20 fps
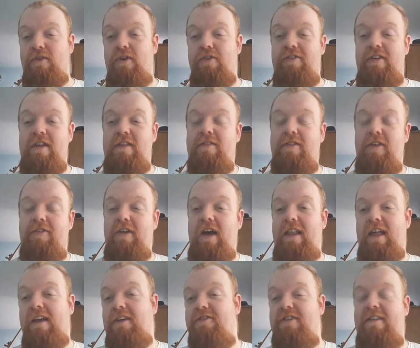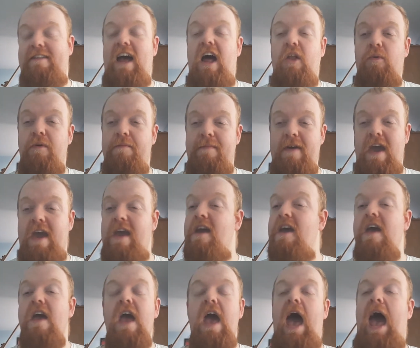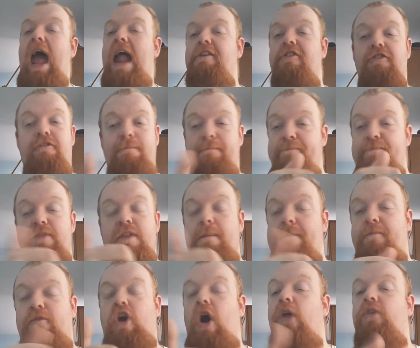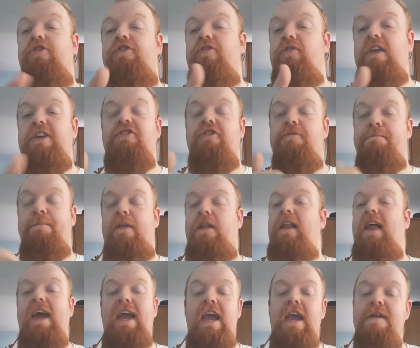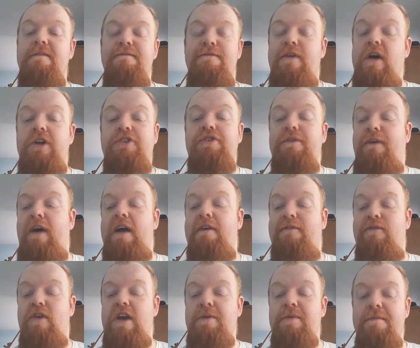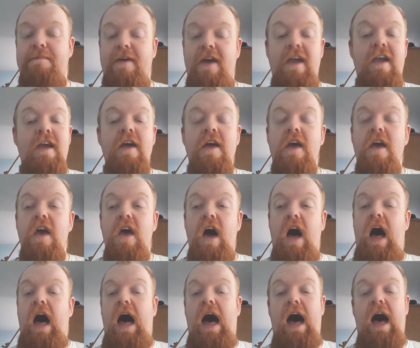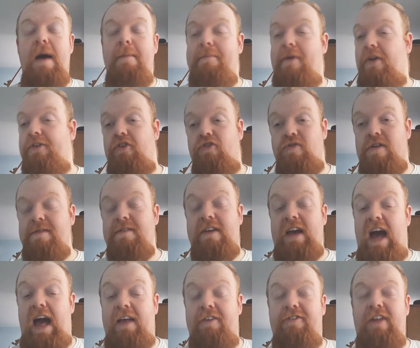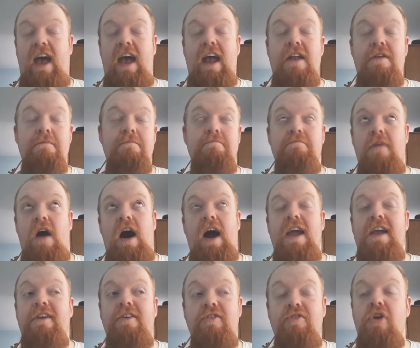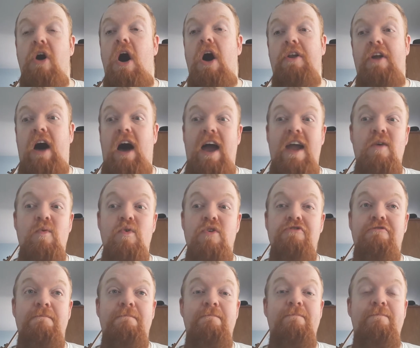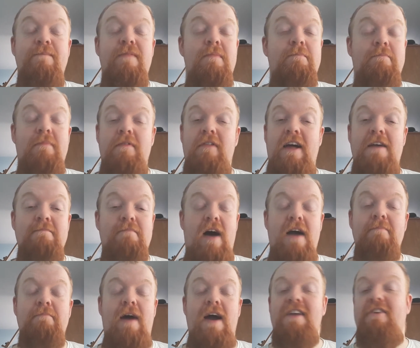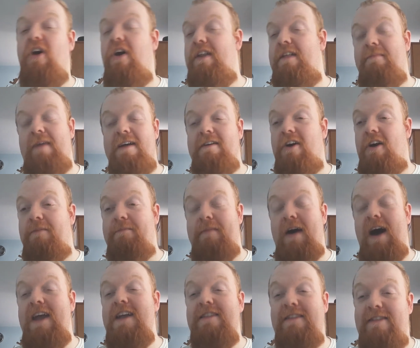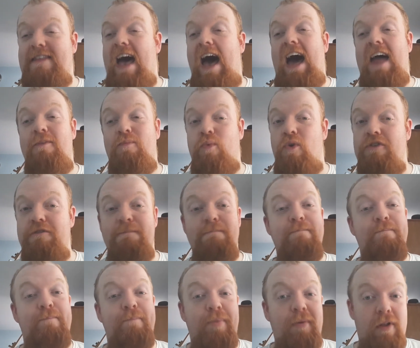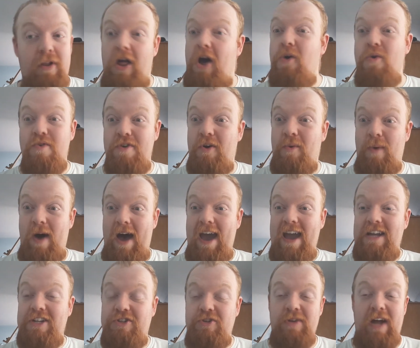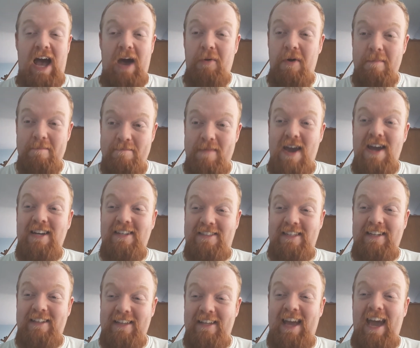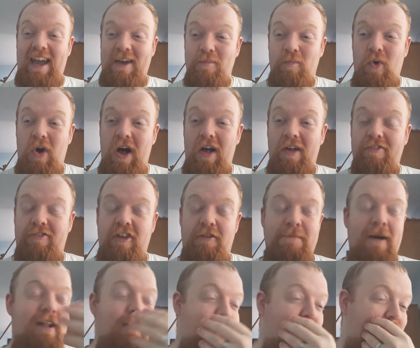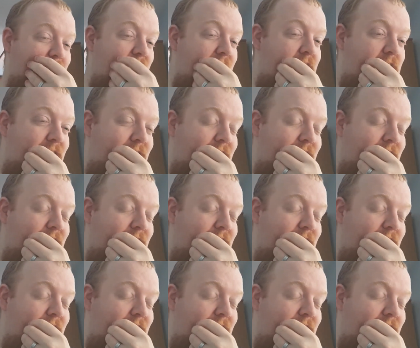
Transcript: he decided to sit down with me and just constantly just play Virtua Fighter 3 with me on the Dreamcast. And my god, I was like, my god, my dad was blown away due to how amazing the game was, despite the fact that